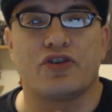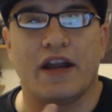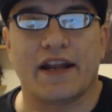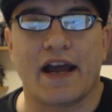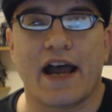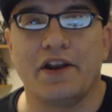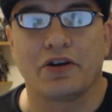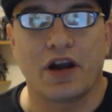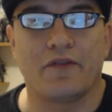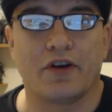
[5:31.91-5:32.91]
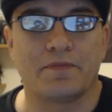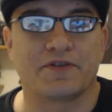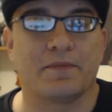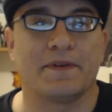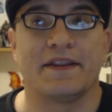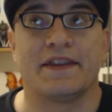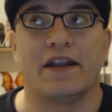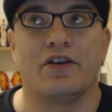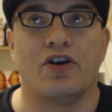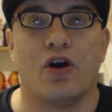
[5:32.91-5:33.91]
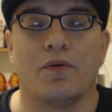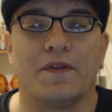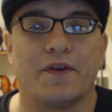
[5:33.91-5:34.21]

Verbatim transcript: trying to hide or cover up something that they know,